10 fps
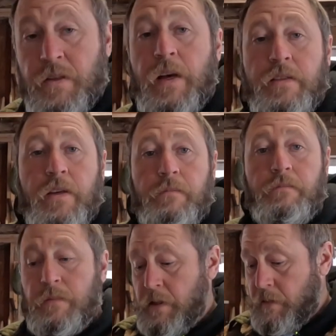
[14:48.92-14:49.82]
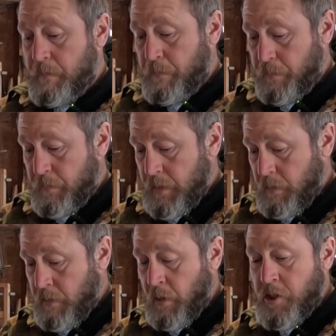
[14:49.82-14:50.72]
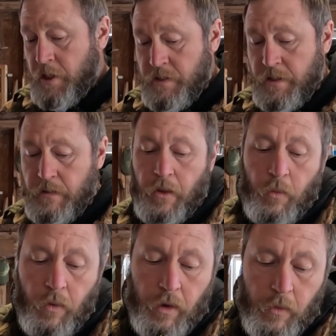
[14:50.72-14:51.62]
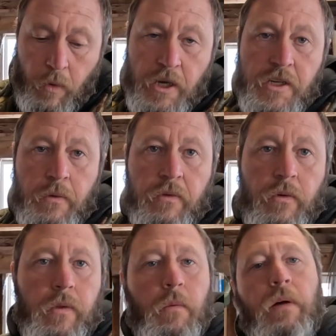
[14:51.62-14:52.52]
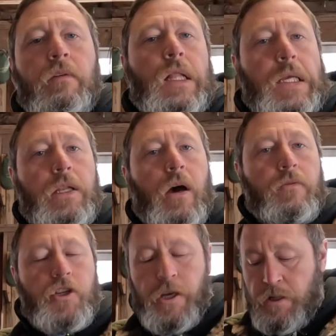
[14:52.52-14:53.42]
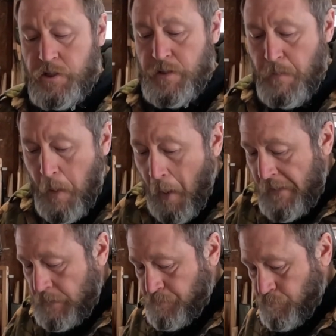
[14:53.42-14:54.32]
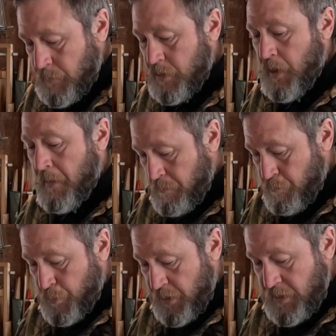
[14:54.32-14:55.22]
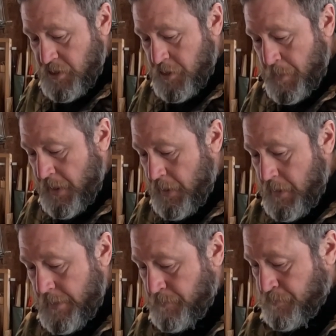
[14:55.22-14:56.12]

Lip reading: That's it. We'll throw our chickens in. All the water will wash out through, and then we'll have cleaned off chickens. It's pretty decent speed.